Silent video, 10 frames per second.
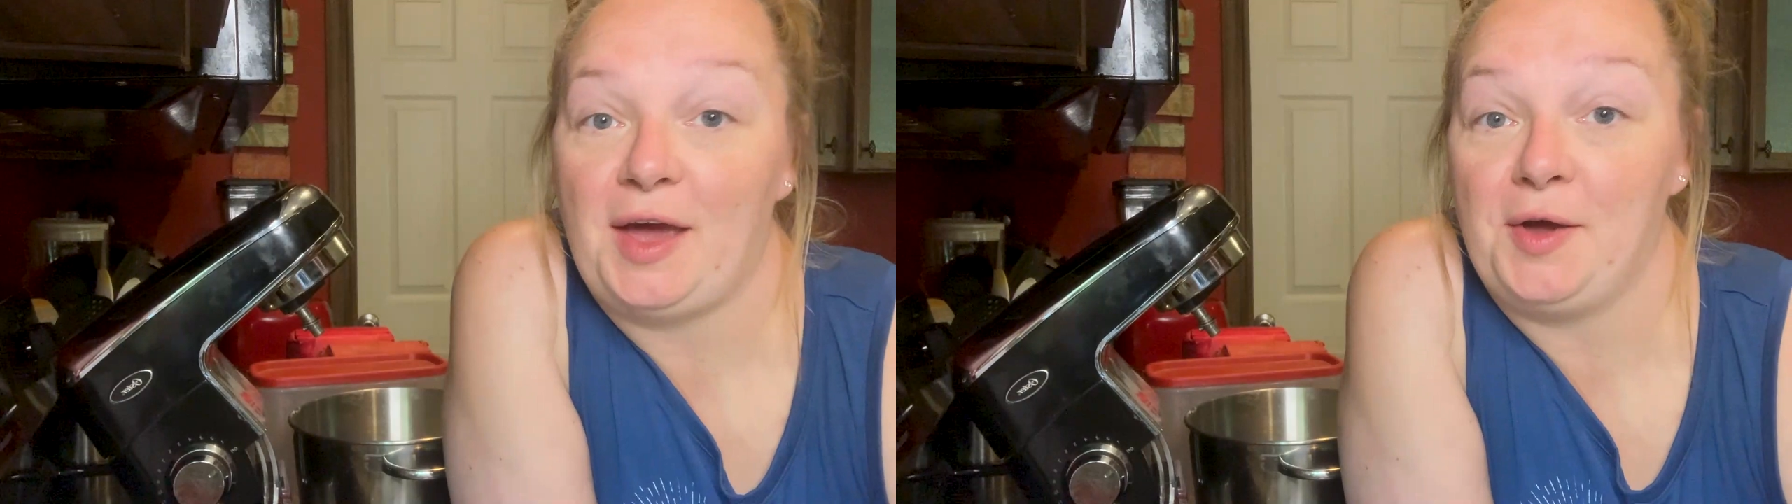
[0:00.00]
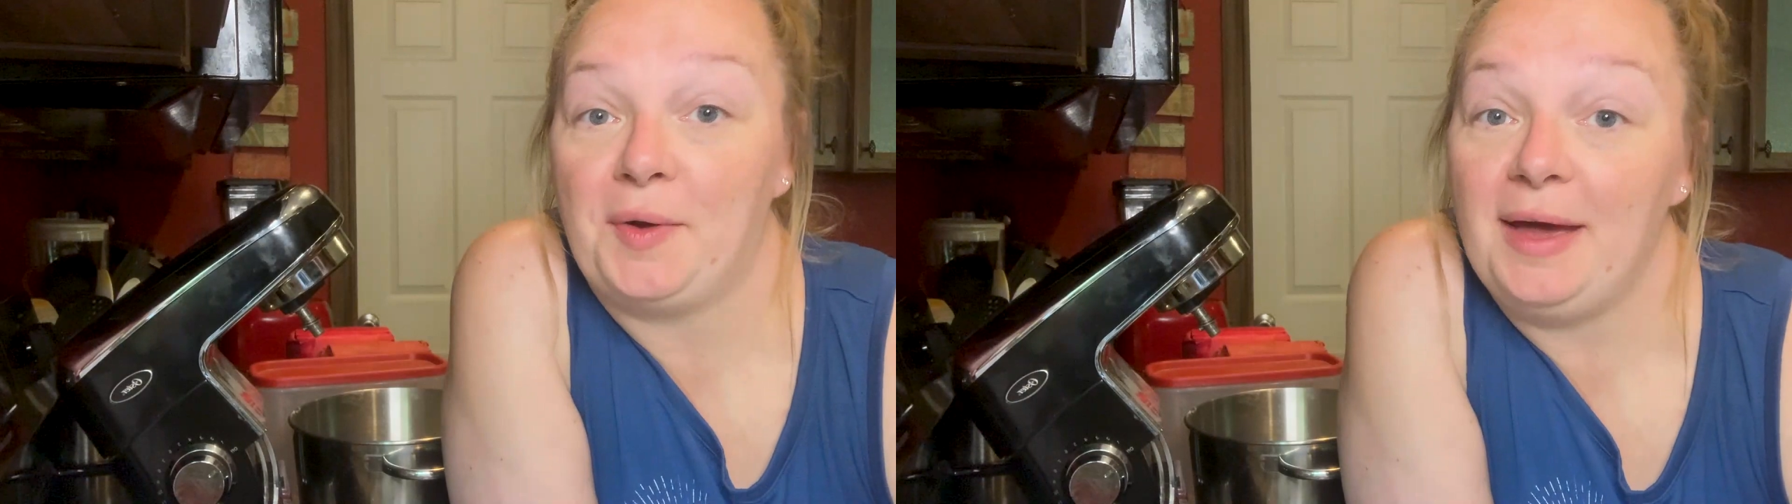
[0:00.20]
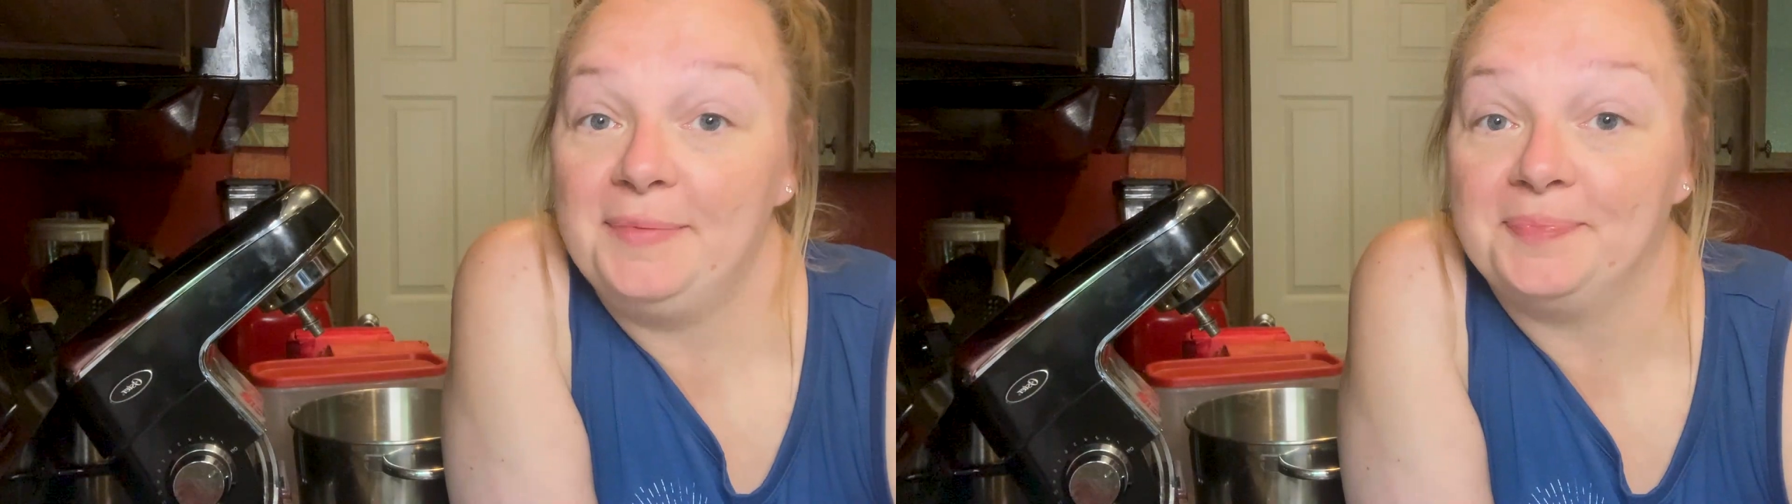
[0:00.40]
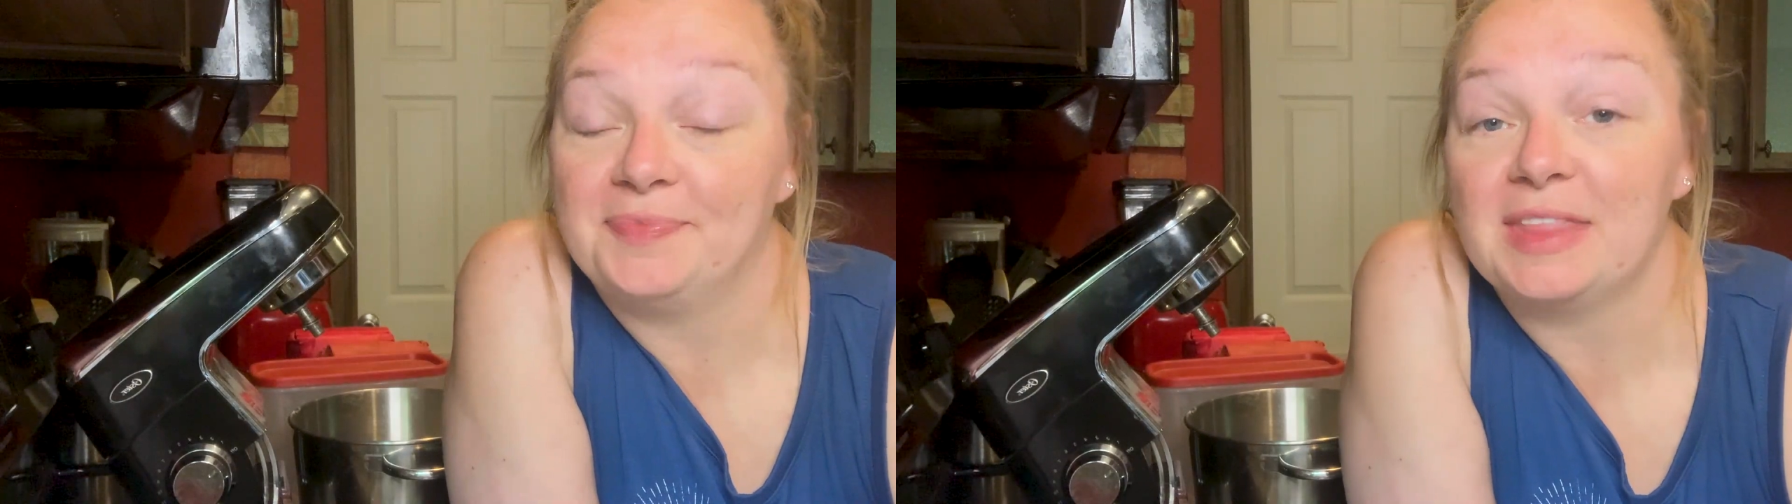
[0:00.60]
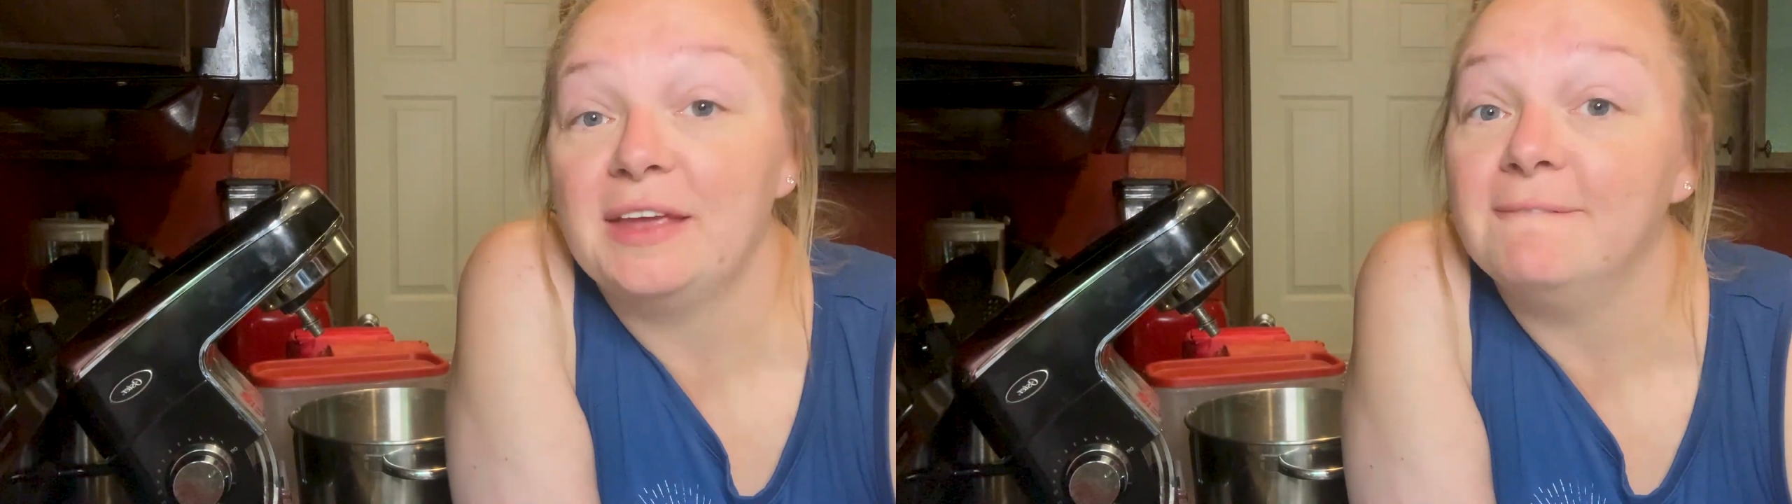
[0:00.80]
Okay,
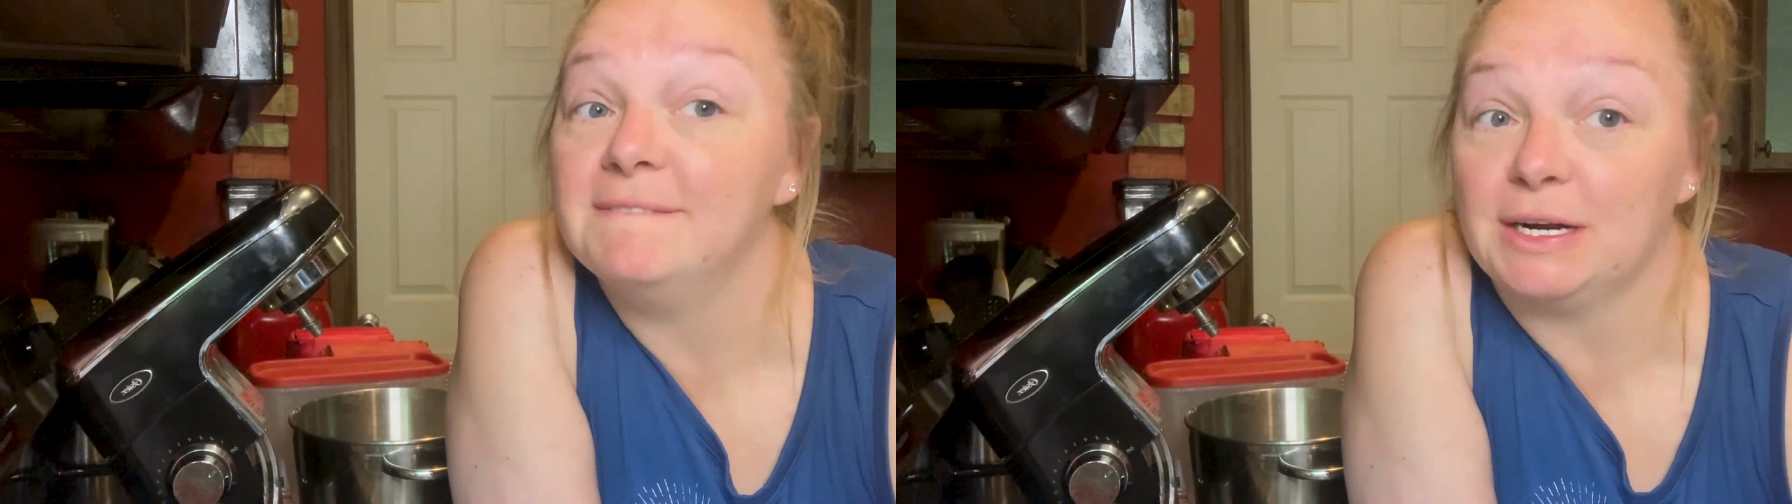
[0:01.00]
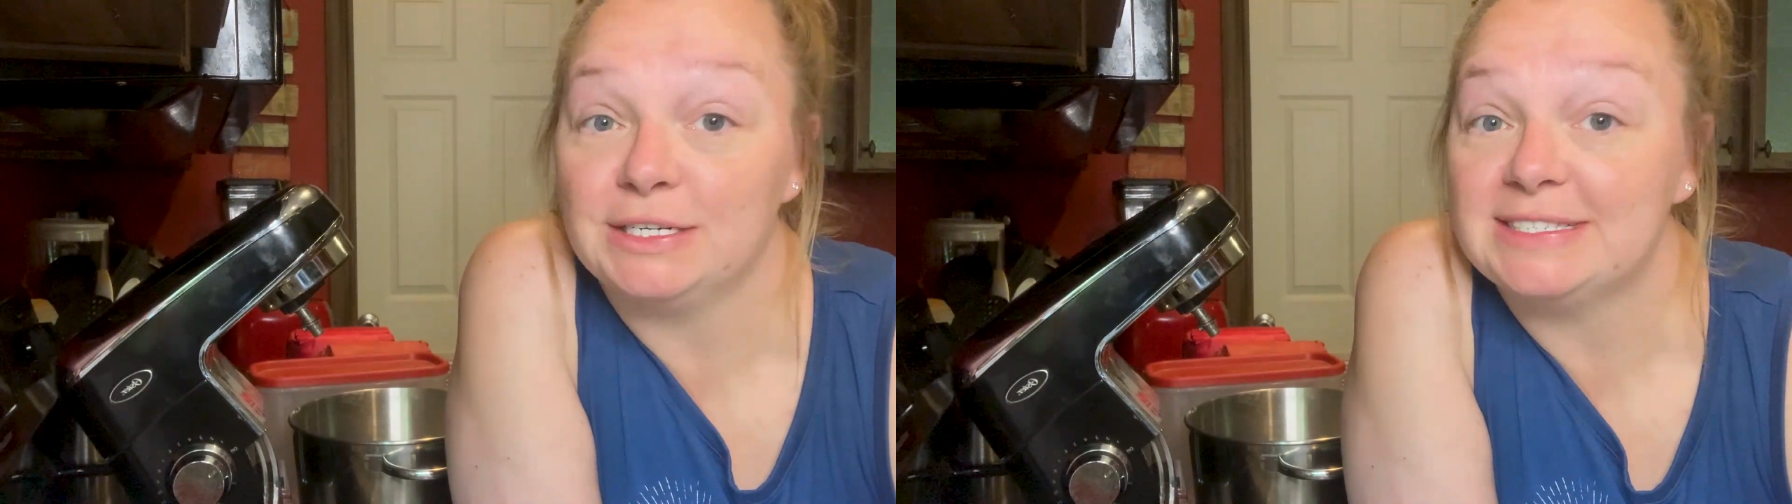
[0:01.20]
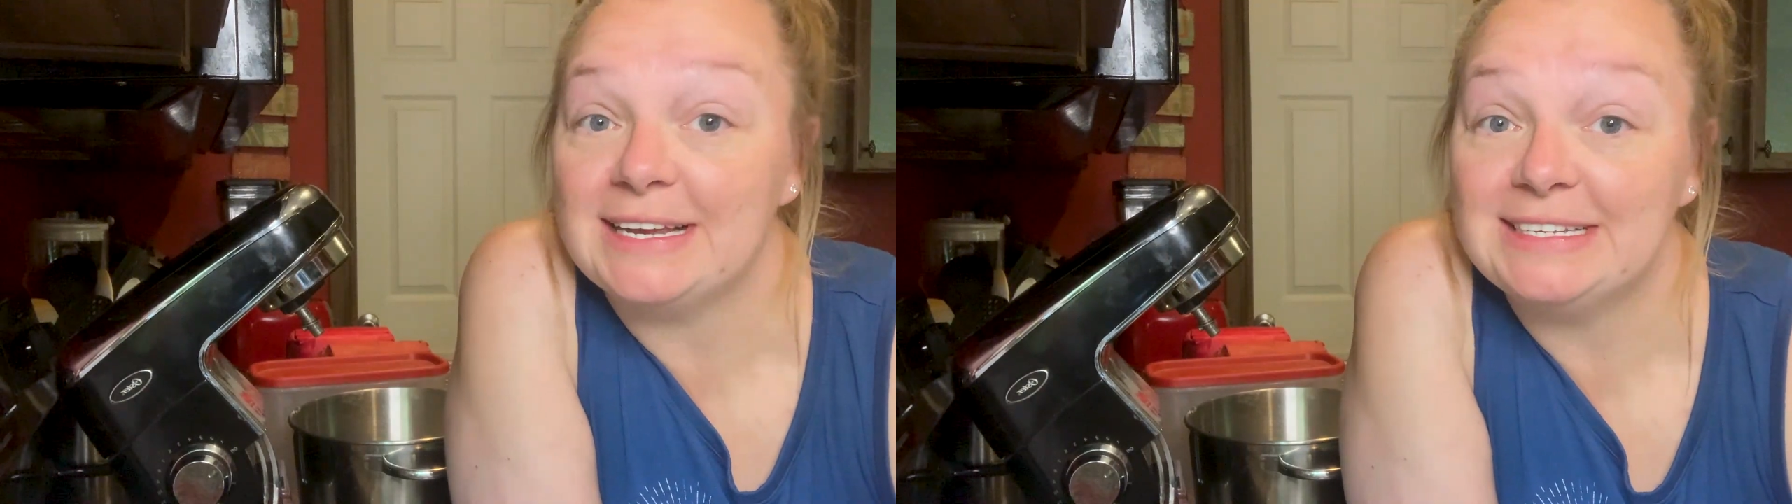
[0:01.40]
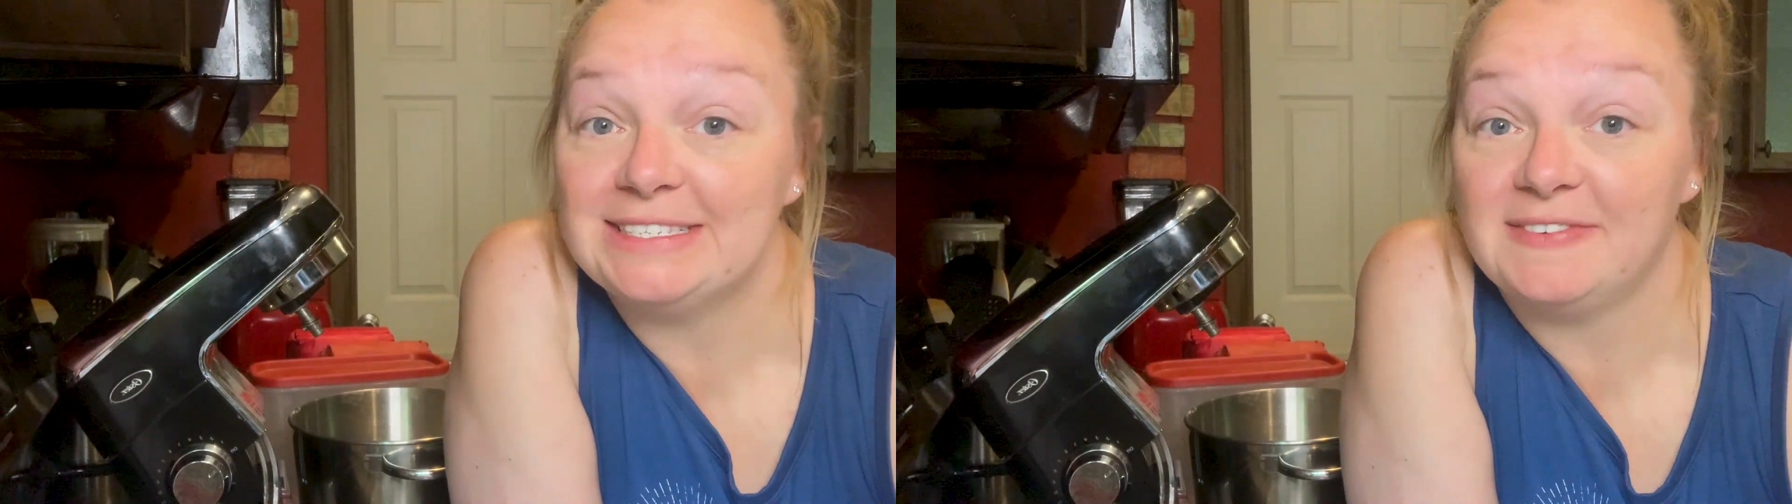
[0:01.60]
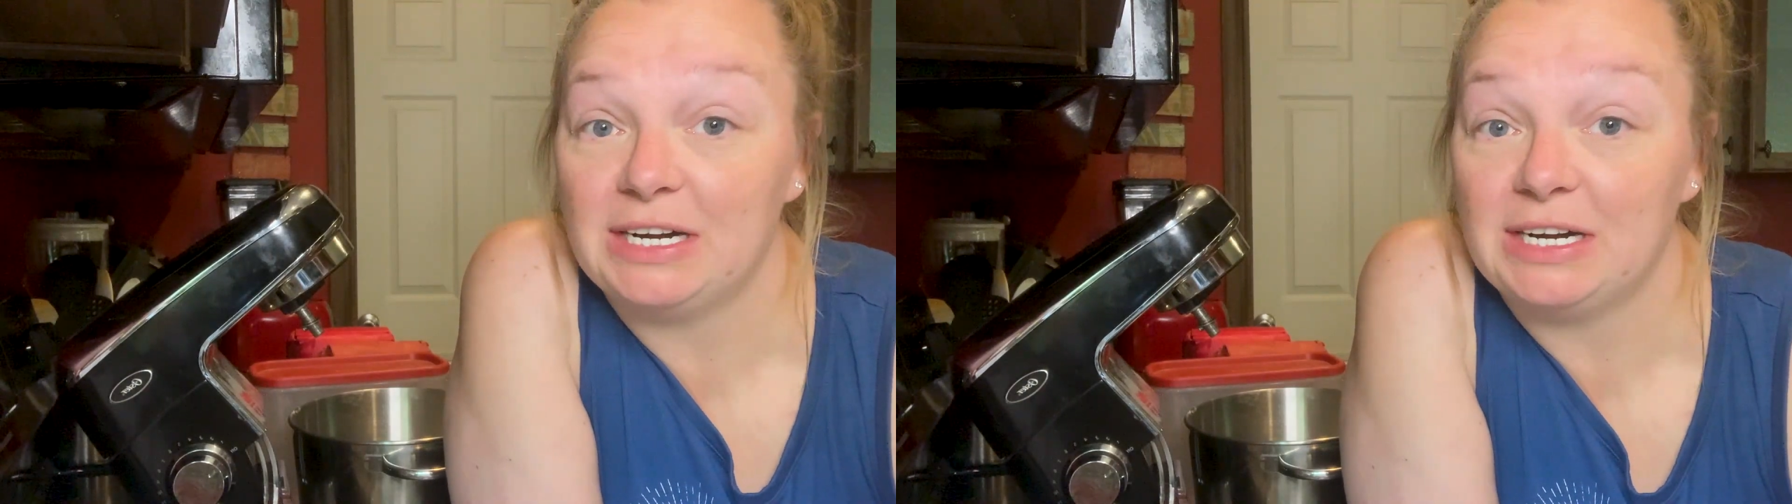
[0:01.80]
first thing